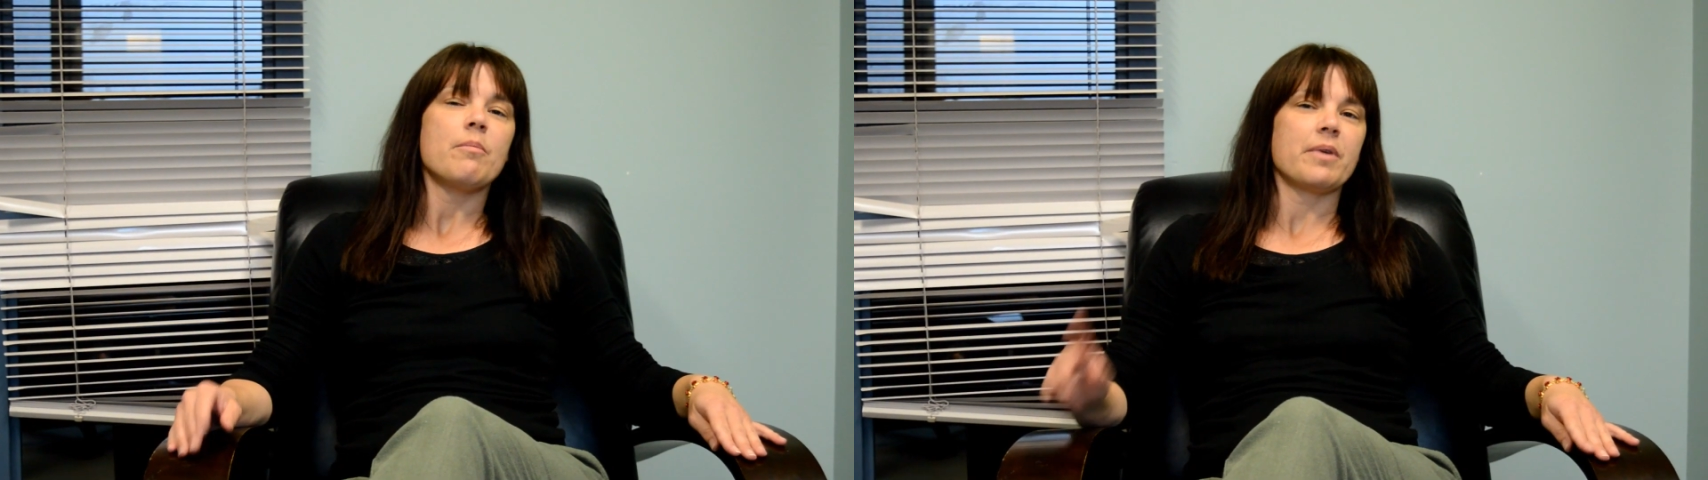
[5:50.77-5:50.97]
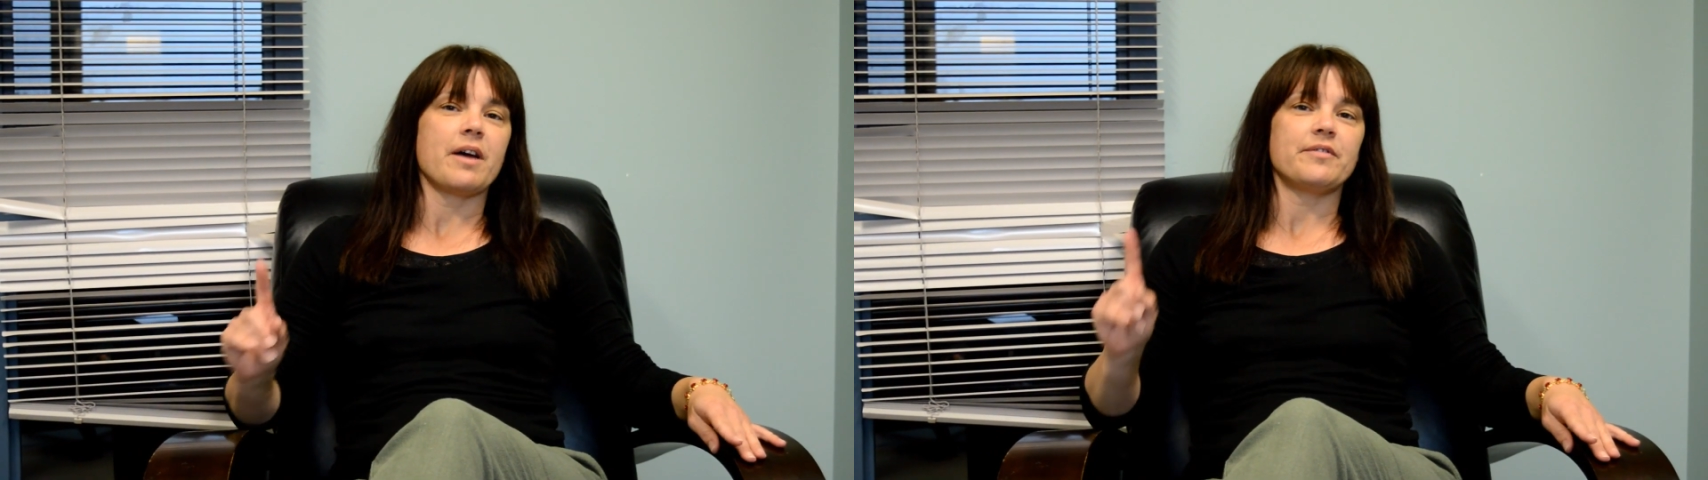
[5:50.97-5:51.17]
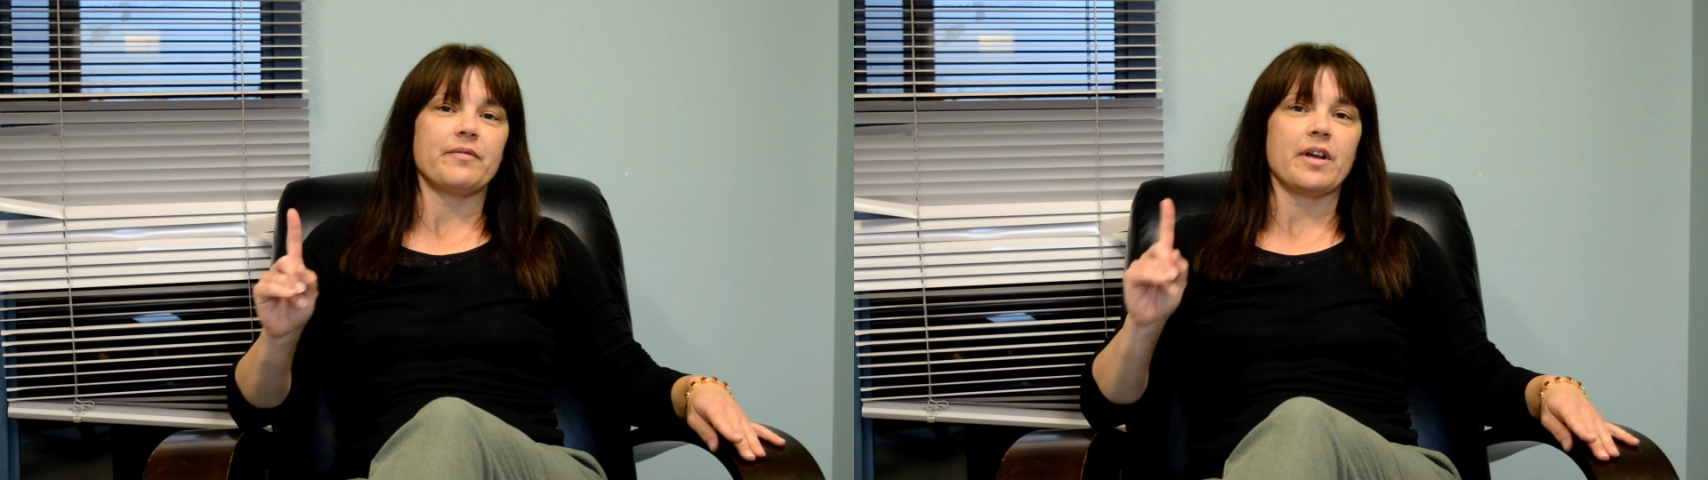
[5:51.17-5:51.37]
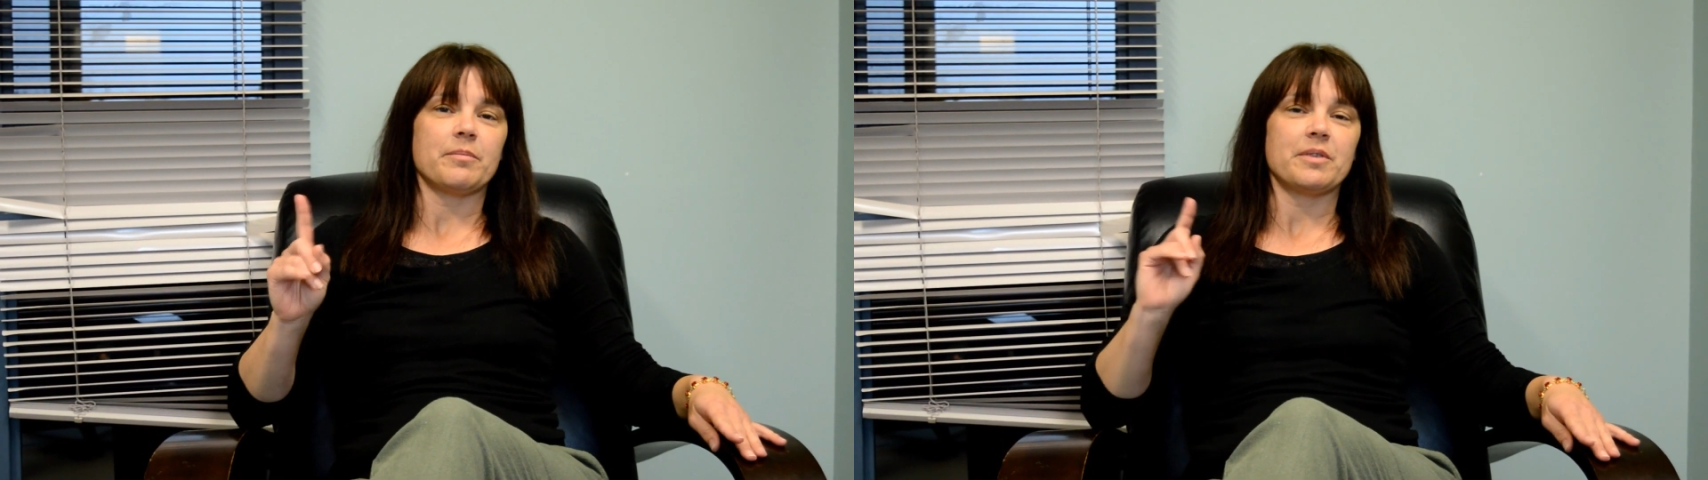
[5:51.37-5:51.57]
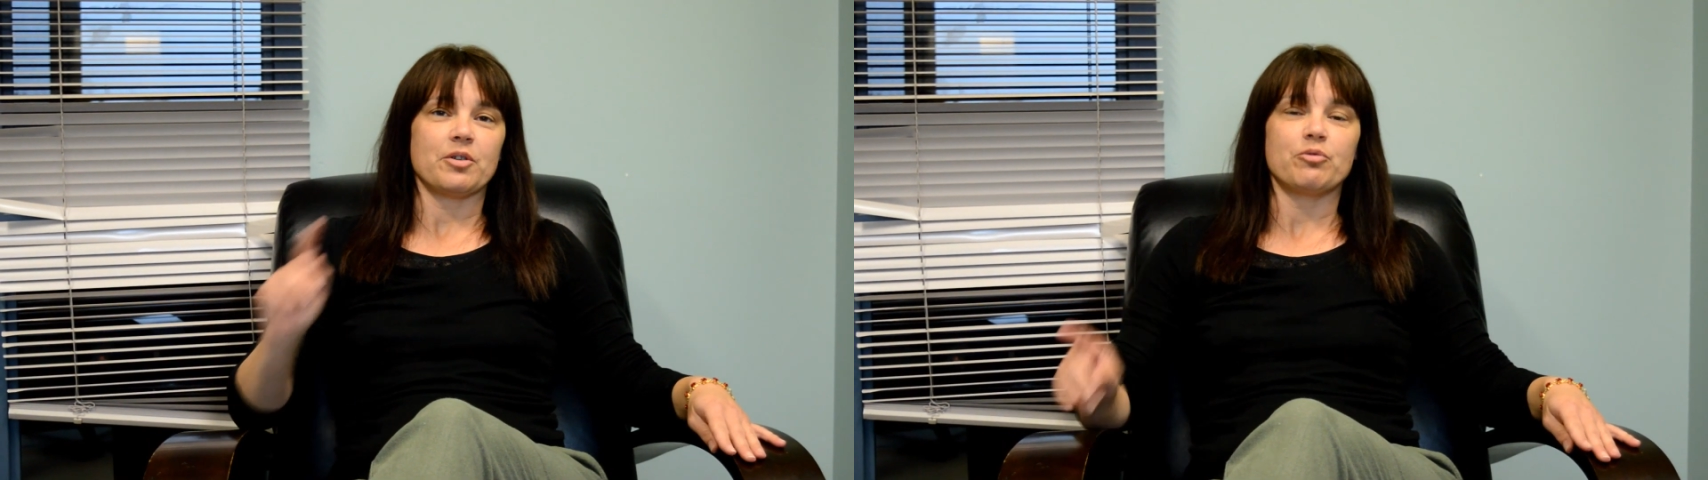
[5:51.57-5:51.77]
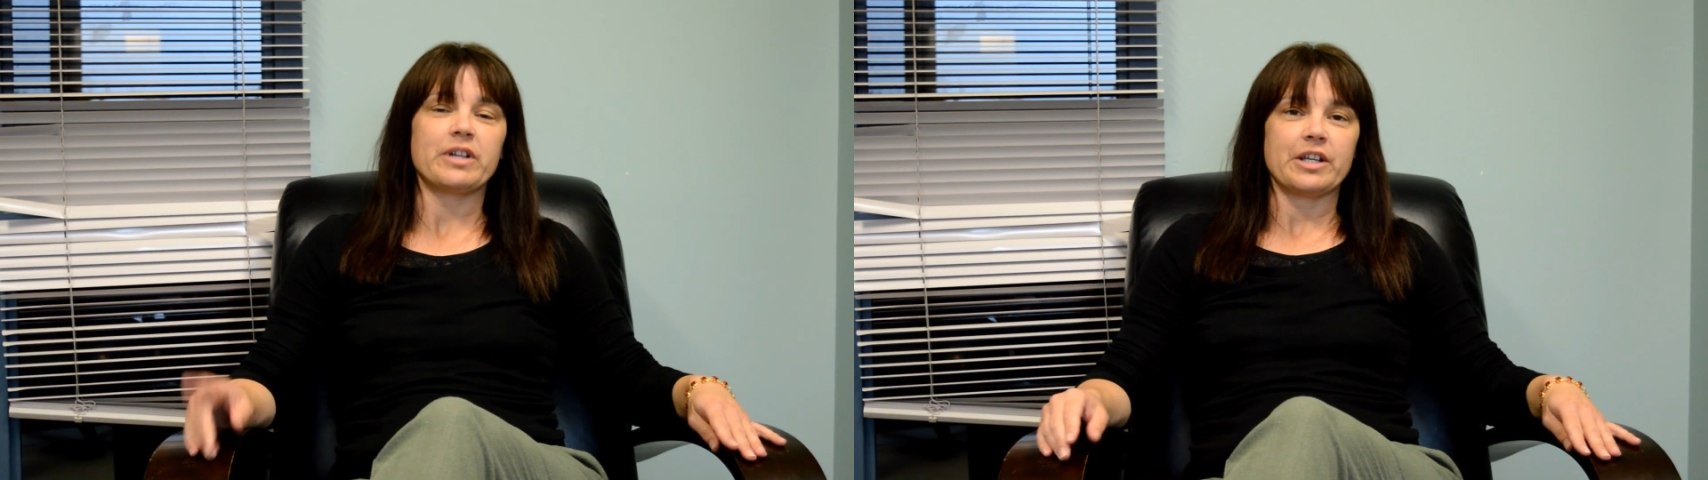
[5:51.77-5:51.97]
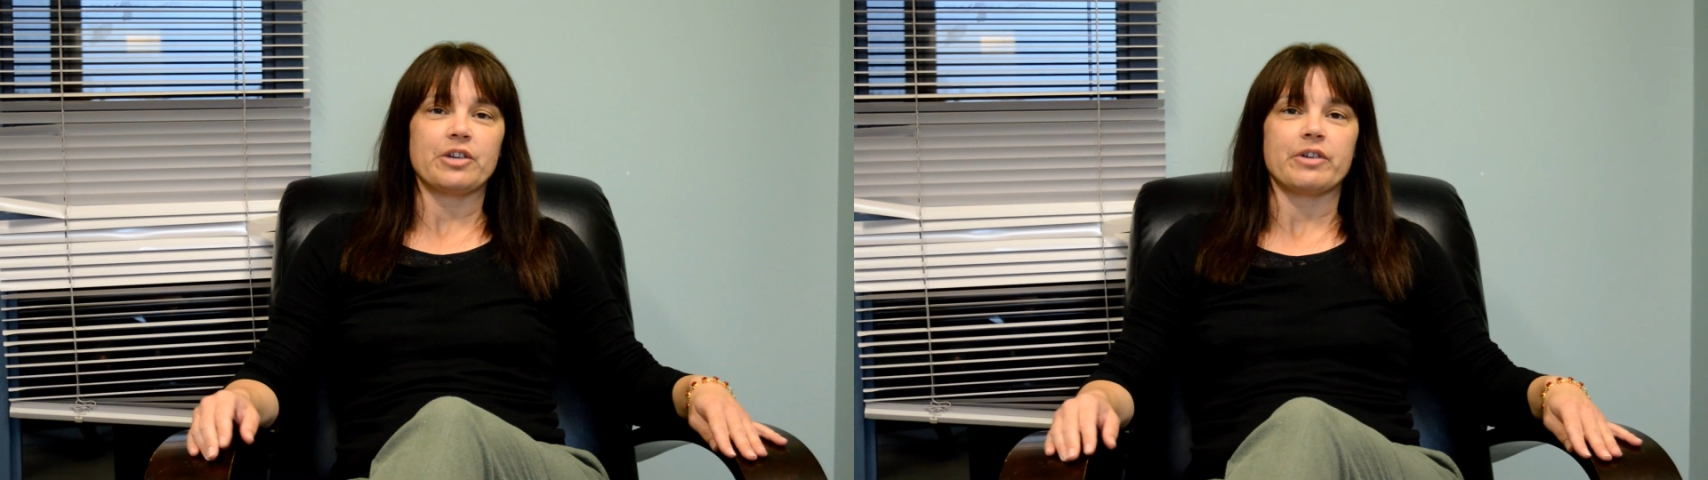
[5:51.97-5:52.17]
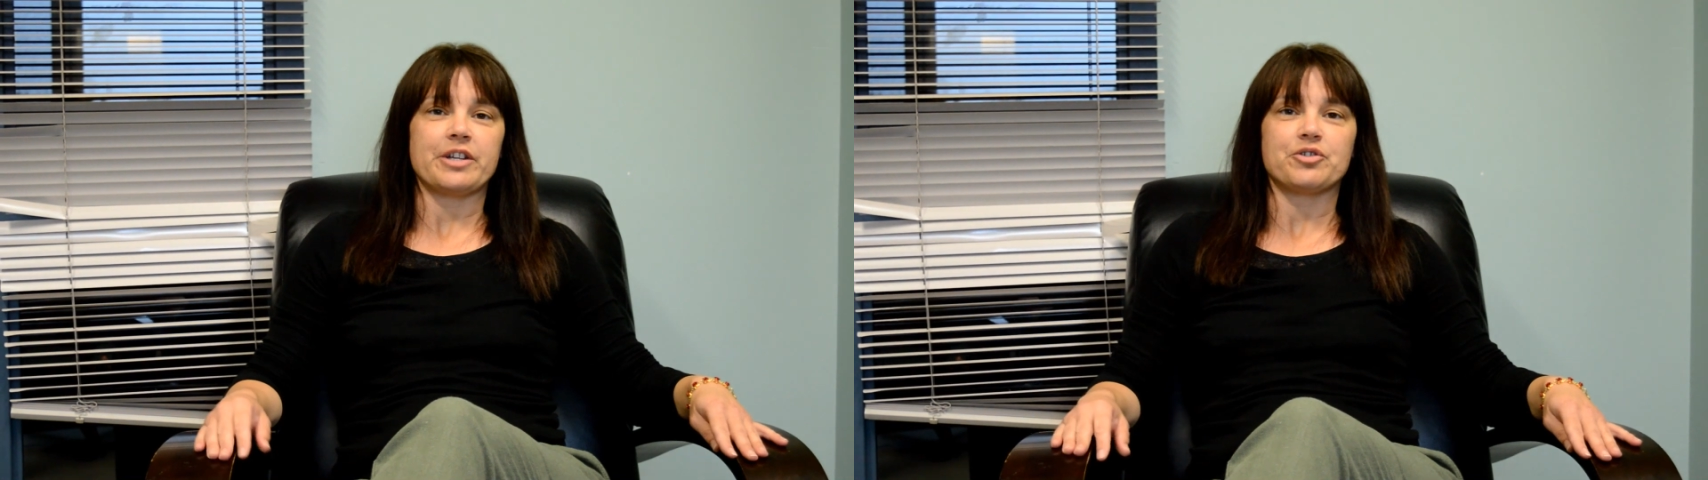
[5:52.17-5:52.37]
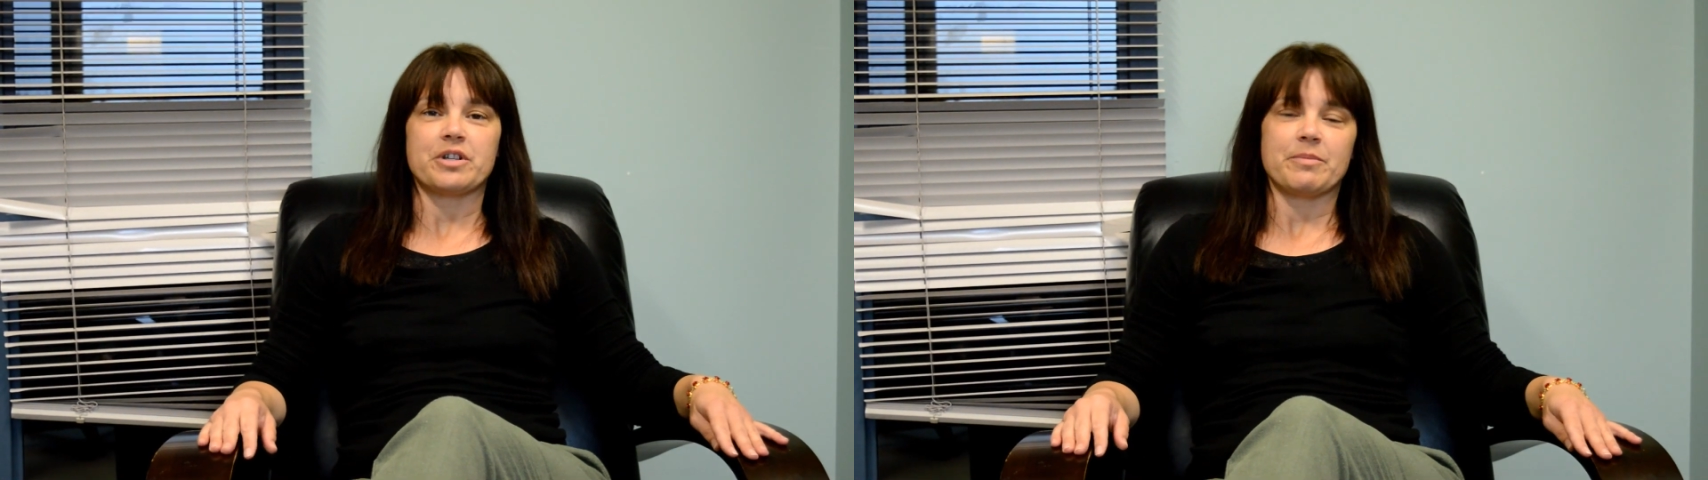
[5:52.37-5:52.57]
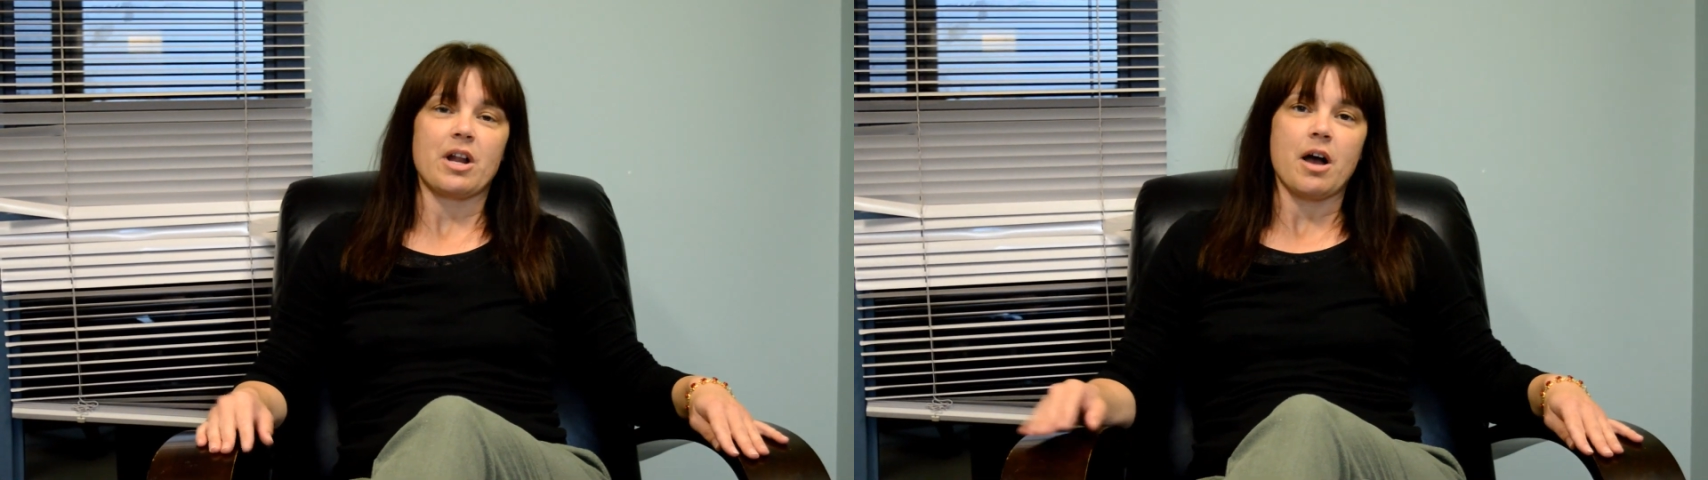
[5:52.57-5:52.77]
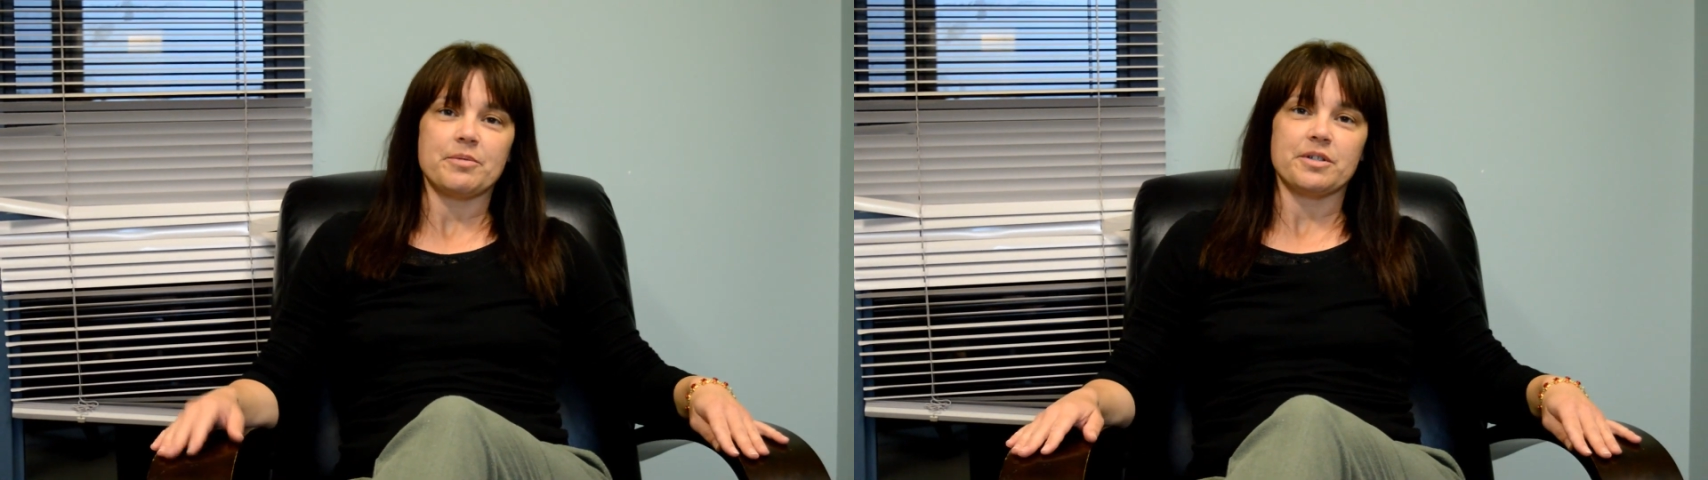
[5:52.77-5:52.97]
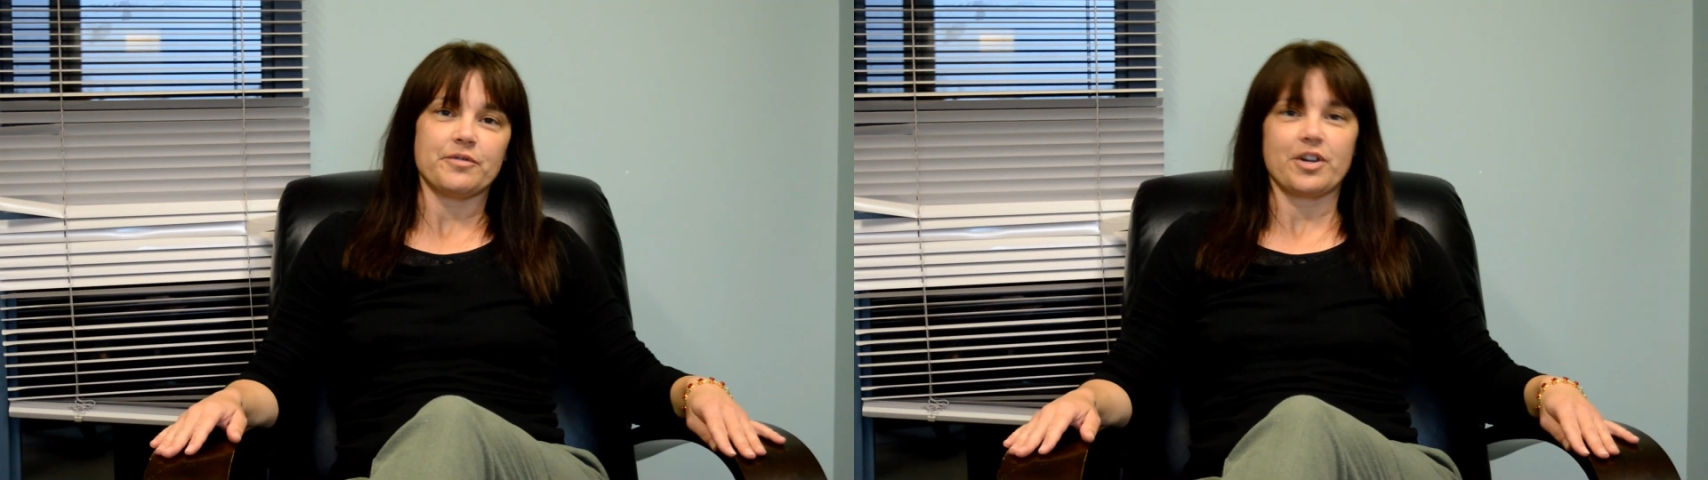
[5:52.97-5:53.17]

but I've developed a really great treatment option